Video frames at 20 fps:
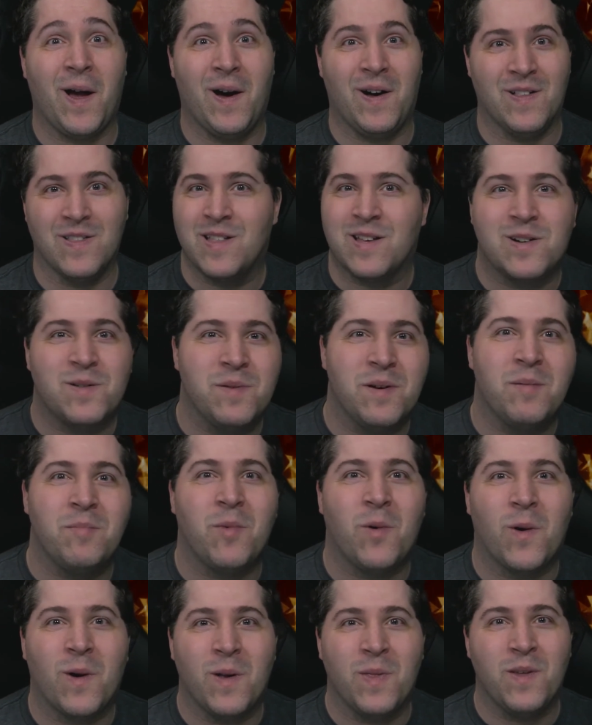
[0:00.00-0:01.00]
little bit
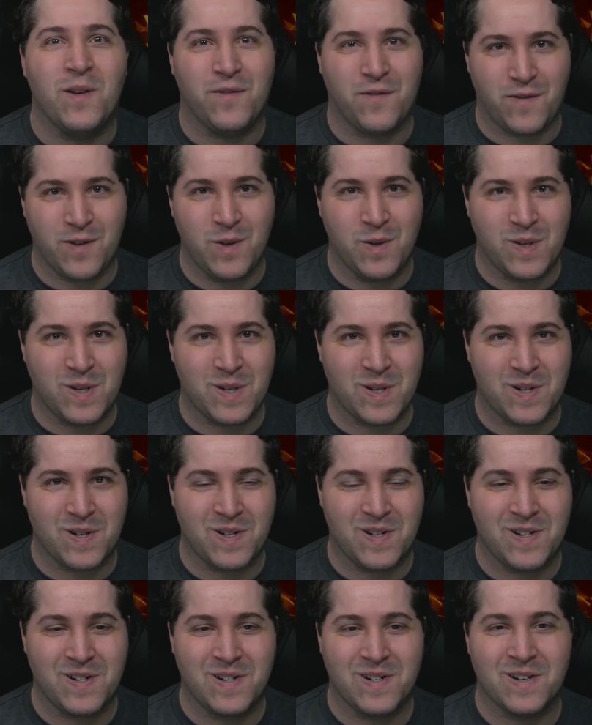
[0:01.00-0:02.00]
more in the
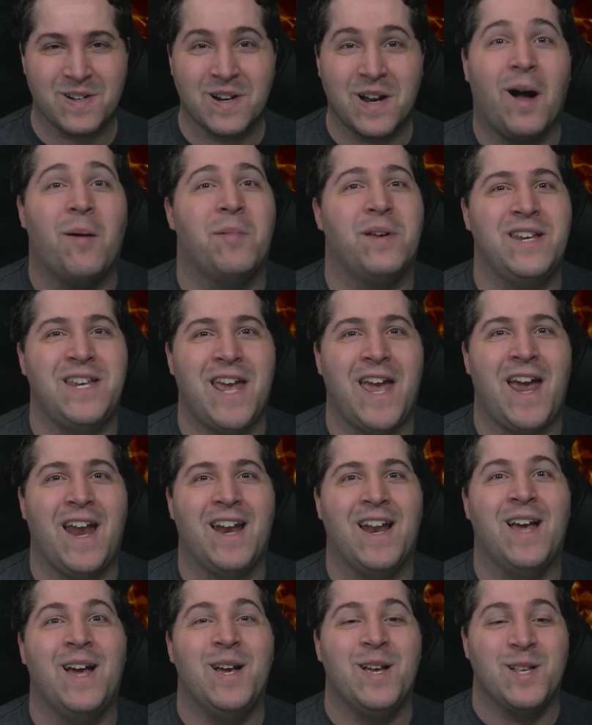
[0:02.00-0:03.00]
future Gummy Den.